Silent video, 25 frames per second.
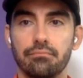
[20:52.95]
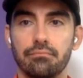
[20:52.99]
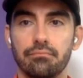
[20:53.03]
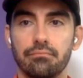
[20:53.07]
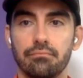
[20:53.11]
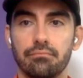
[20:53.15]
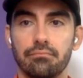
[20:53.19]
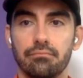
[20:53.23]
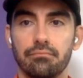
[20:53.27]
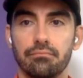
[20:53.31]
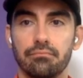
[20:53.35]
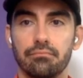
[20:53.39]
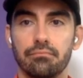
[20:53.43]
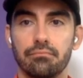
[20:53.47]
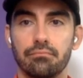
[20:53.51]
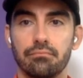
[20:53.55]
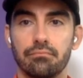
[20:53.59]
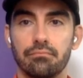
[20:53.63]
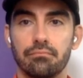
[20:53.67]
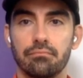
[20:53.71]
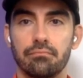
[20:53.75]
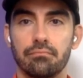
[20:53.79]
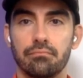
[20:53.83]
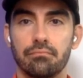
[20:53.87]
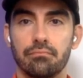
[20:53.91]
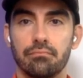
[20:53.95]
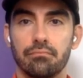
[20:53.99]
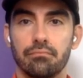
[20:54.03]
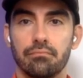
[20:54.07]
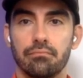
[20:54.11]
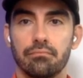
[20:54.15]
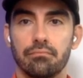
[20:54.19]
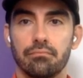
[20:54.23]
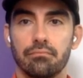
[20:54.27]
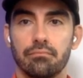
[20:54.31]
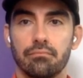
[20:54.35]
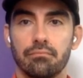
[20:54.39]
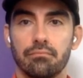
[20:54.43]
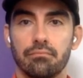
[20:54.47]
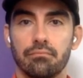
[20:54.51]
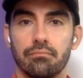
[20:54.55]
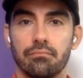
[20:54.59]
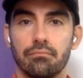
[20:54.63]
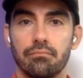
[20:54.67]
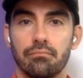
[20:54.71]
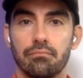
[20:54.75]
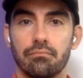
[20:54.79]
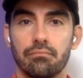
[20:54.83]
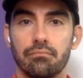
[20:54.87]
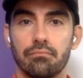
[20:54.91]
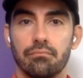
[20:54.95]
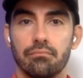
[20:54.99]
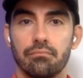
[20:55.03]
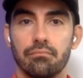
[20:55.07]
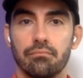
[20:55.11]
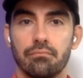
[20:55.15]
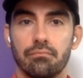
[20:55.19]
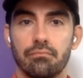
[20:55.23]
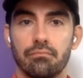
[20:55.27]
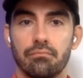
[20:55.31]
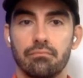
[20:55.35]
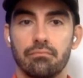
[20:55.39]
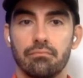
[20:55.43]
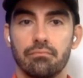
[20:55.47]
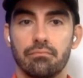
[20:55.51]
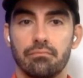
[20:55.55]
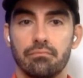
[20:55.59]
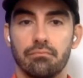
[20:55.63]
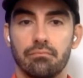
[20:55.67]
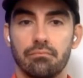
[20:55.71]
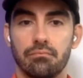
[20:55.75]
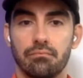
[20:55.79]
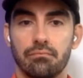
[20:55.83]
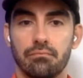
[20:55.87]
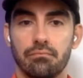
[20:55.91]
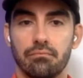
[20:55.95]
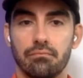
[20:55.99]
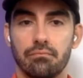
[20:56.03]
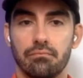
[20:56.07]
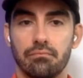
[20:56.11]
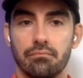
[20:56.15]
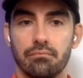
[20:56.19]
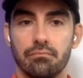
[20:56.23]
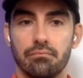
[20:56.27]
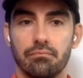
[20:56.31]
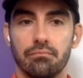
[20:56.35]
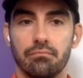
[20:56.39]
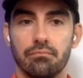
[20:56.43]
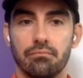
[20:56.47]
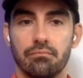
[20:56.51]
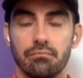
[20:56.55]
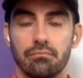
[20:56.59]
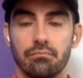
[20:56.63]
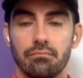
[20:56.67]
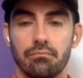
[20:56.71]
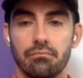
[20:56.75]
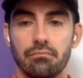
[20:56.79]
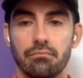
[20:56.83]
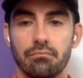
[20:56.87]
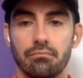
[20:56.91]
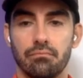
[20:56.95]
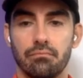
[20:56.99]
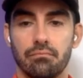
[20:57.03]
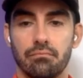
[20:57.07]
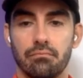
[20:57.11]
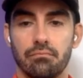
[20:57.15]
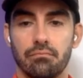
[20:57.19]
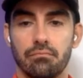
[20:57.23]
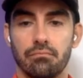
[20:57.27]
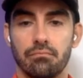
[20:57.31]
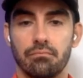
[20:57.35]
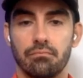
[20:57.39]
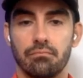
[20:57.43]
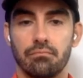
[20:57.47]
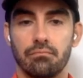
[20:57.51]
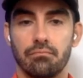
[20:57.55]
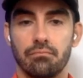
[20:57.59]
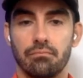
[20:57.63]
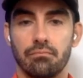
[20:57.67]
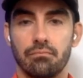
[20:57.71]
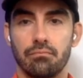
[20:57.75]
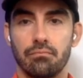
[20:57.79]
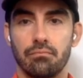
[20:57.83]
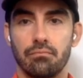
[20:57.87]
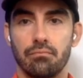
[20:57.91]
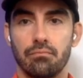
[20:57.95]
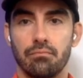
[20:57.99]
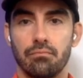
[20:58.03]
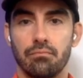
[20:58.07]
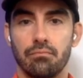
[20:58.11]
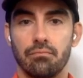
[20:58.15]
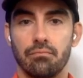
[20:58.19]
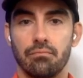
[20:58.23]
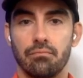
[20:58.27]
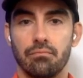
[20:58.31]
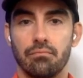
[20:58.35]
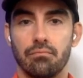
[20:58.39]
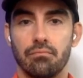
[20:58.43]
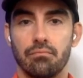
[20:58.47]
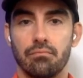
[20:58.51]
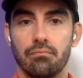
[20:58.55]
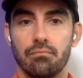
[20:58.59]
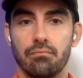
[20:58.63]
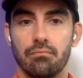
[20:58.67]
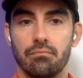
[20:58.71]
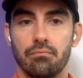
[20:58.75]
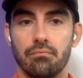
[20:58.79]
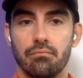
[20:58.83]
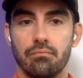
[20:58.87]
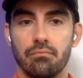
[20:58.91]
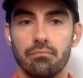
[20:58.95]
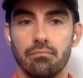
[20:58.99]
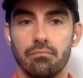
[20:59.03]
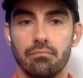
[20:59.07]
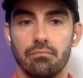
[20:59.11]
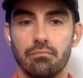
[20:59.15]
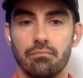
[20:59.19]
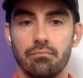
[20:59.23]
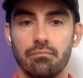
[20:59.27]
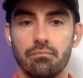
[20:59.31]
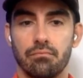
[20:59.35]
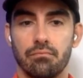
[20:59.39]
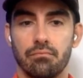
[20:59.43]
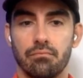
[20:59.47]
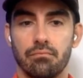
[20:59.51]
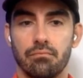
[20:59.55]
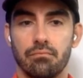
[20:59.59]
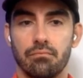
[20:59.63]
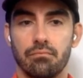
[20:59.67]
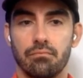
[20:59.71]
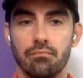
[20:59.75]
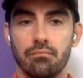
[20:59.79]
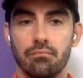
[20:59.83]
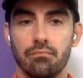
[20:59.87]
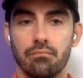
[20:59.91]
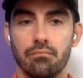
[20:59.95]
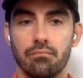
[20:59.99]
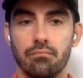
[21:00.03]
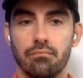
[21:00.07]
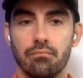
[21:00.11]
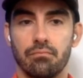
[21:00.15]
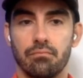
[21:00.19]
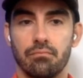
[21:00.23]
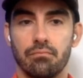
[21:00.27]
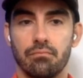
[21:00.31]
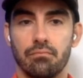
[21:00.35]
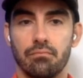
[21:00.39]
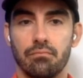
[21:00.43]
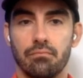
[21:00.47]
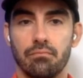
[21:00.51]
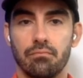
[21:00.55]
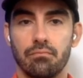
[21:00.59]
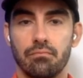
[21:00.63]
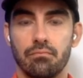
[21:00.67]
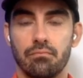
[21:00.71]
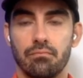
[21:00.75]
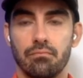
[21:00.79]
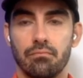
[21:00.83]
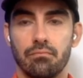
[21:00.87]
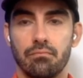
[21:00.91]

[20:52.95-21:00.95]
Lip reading: The person shown says nothing.